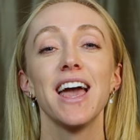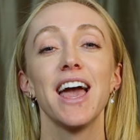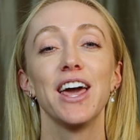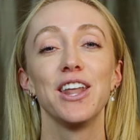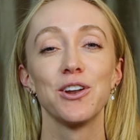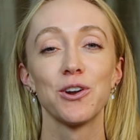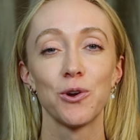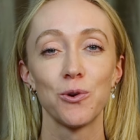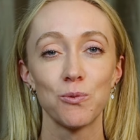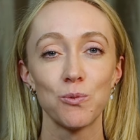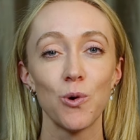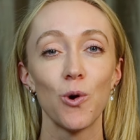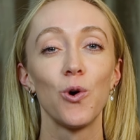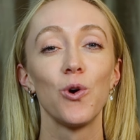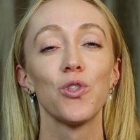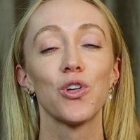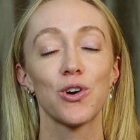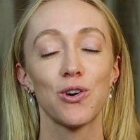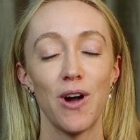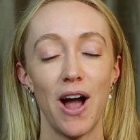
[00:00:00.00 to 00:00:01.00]
and it'll
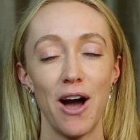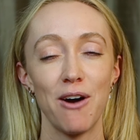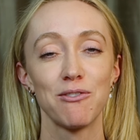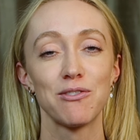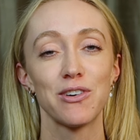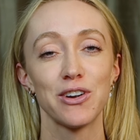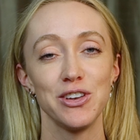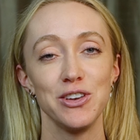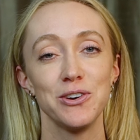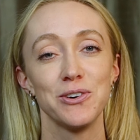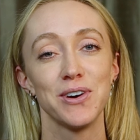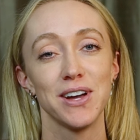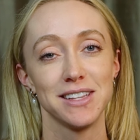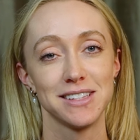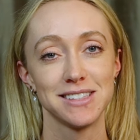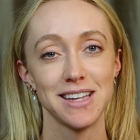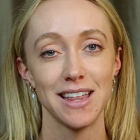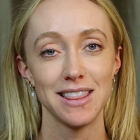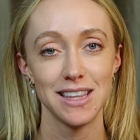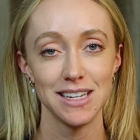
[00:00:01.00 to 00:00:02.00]
roll the crown for you and
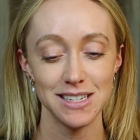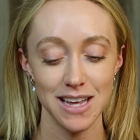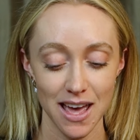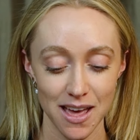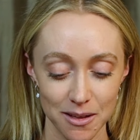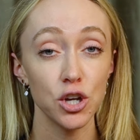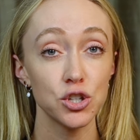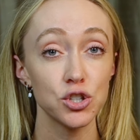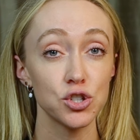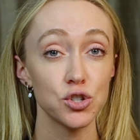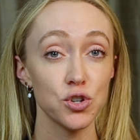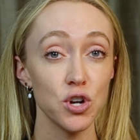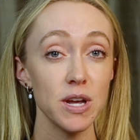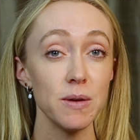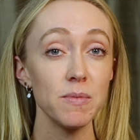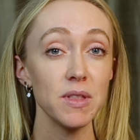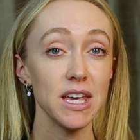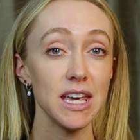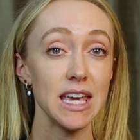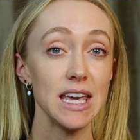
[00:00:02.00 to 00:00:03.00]
set the date.
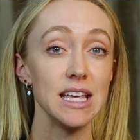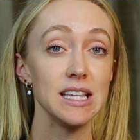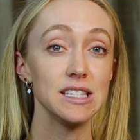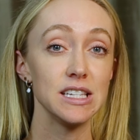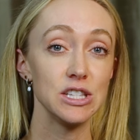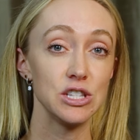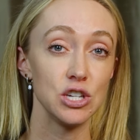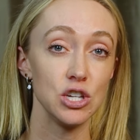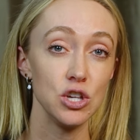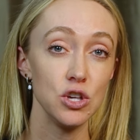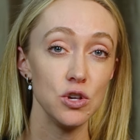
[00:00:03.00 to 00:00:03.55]
Extremely easy to